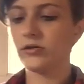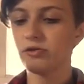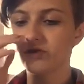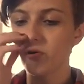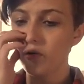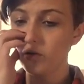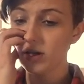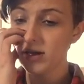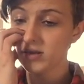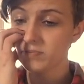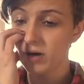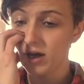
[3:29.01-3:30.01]

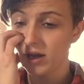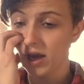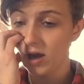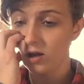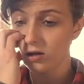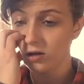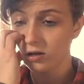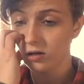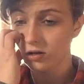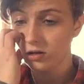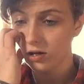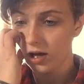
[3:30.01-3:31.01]
Soulless by Gail
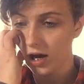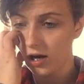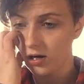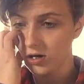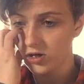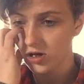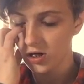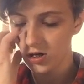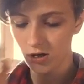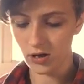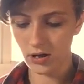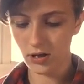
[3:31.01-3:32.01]
Carriger,
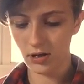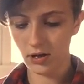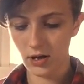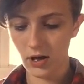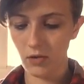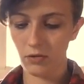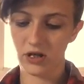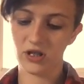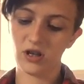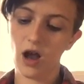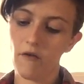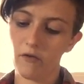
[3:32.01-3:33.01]
which
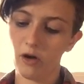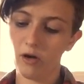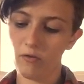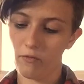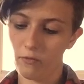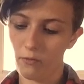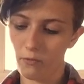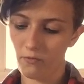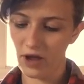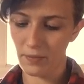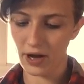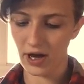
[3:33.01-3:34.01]
is a novel of
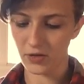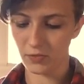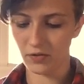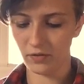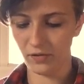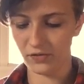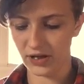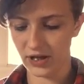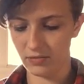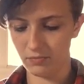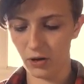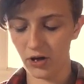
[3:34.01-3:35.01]
vampires, werewolves,
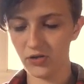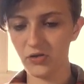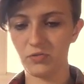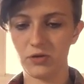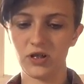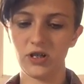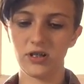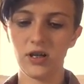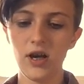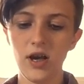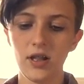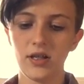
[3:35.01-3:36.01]
and parcels, which is,
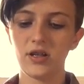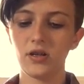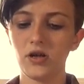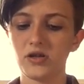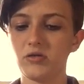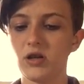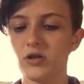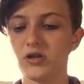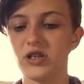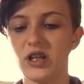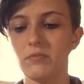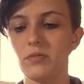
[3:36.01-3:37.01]
this is also another
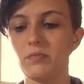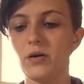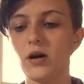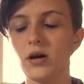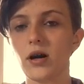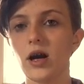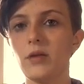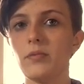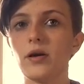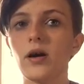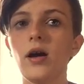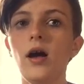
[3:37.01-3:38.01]
steampunk kind of
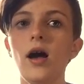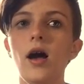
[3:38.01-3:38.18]
book.